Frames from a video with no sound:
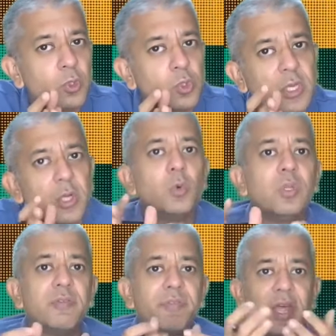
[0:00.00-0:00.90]
include the
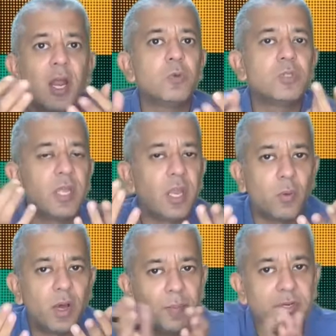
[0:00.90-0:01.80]
warehousing
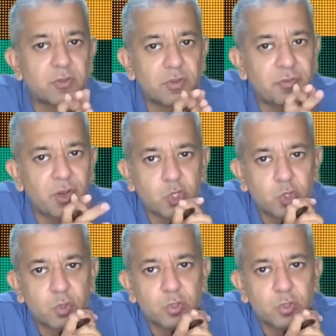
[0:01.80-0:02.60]
requirements of the finished goods.